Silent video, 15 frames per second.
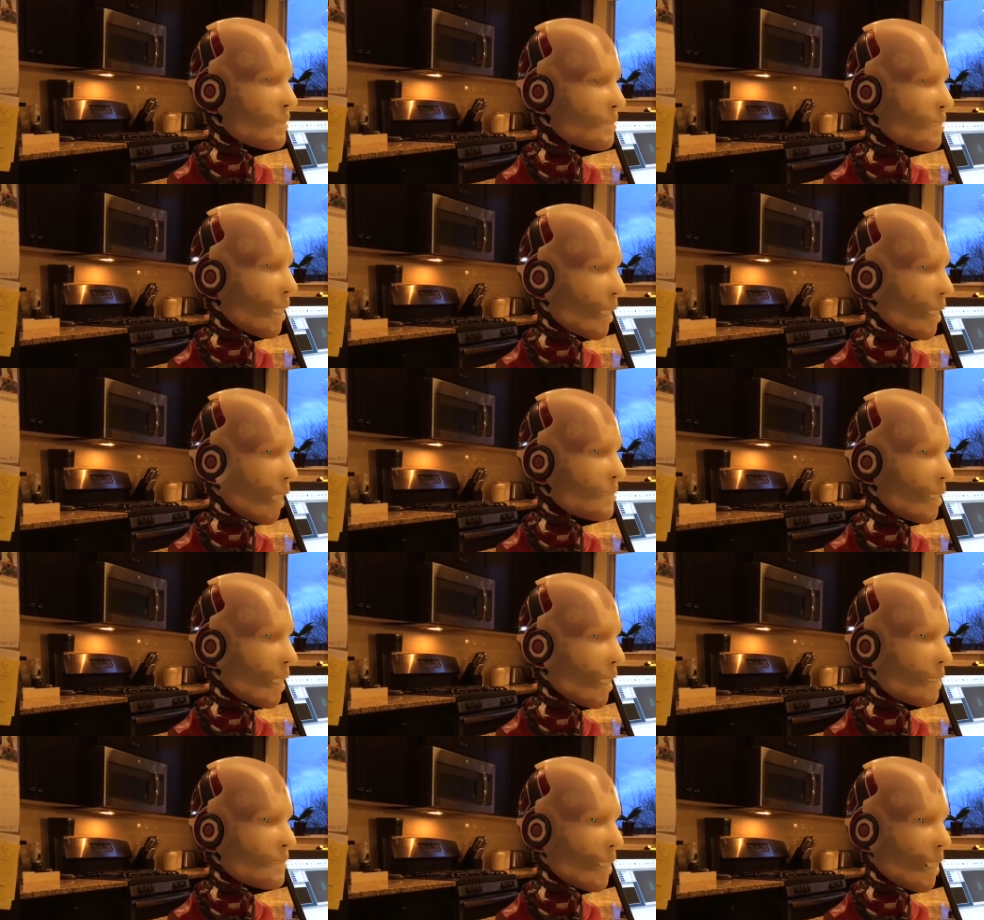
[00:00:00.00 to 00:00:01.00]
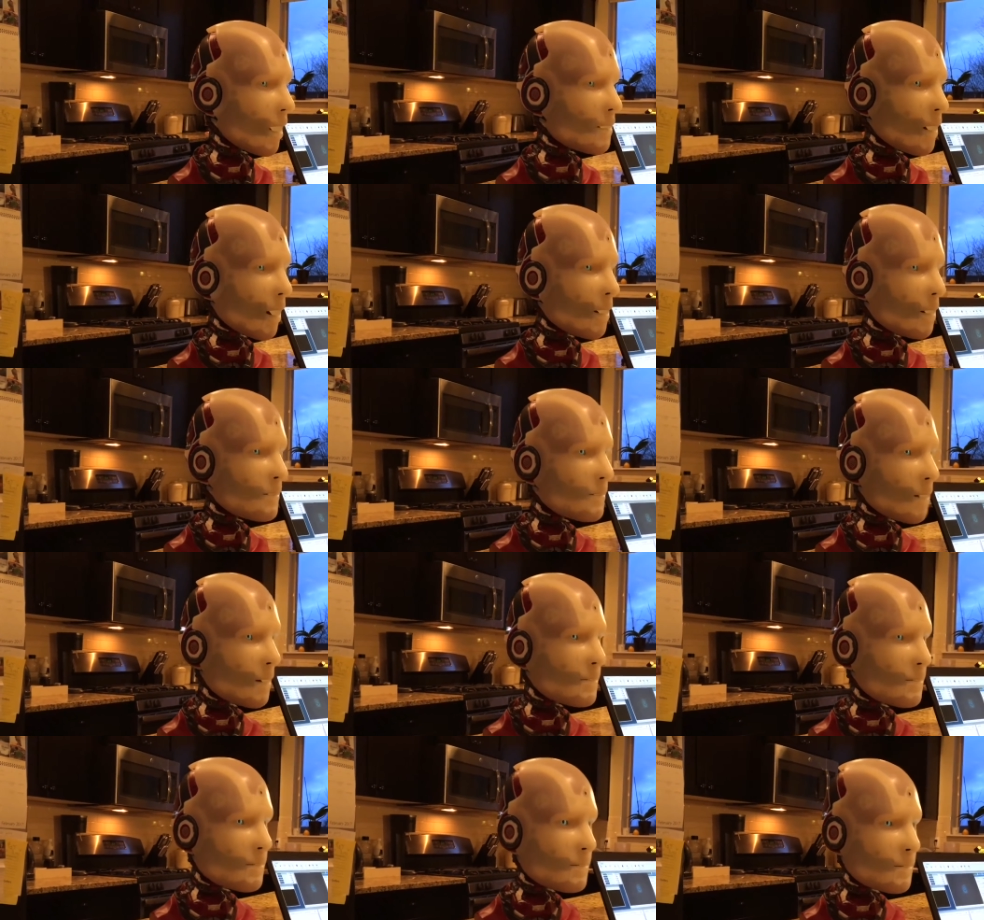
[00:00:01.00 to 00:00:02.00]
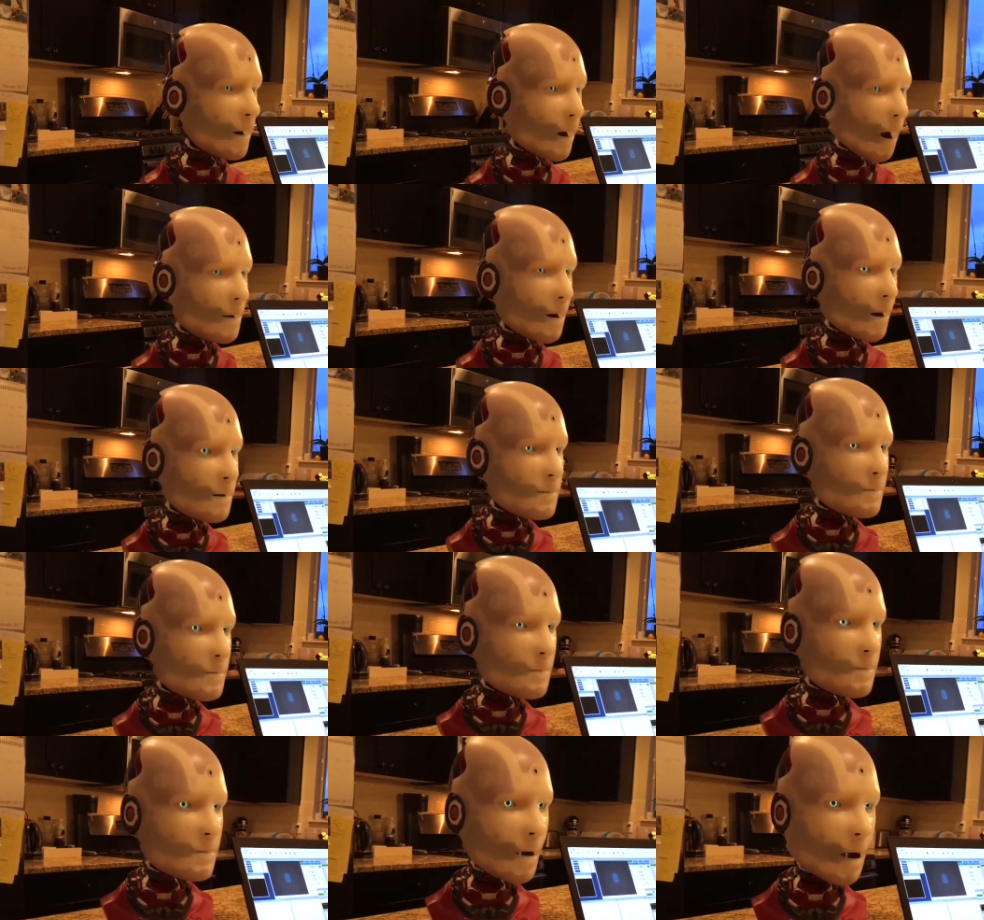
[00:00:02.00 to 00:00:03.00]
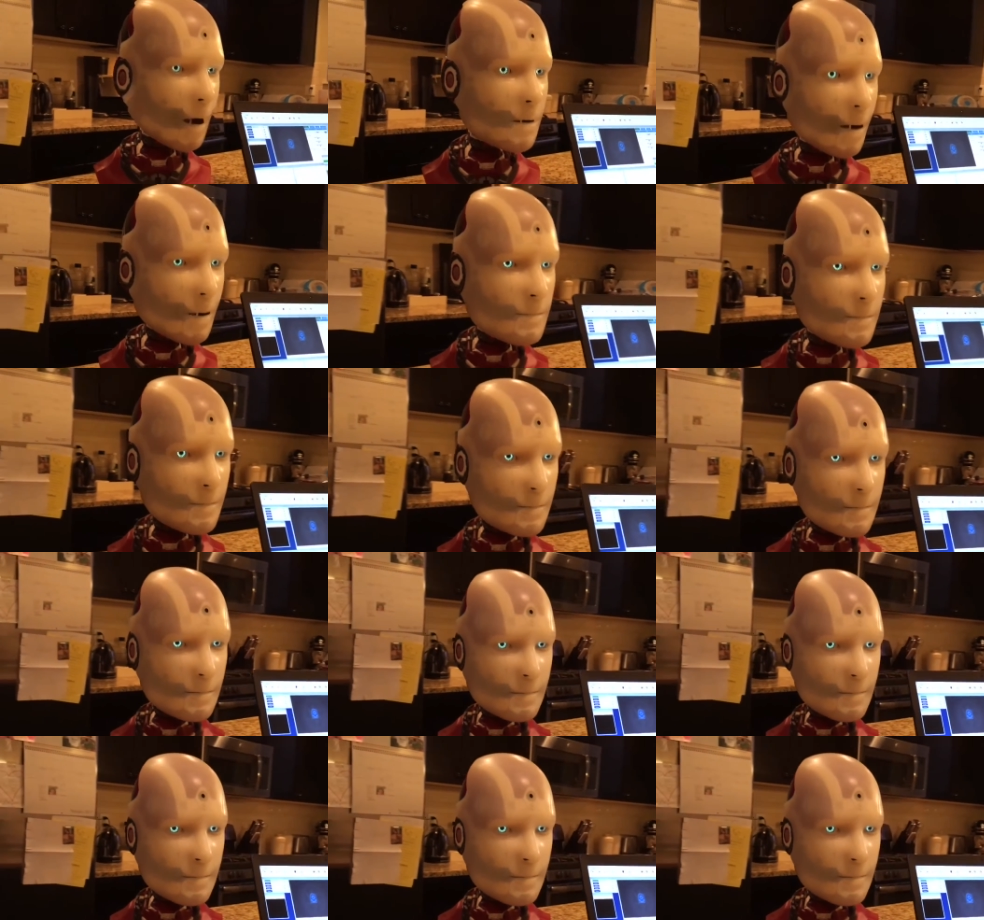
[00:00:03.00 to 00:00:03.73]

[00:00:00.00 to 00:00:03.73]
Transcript: I am glad we have something, music, in common.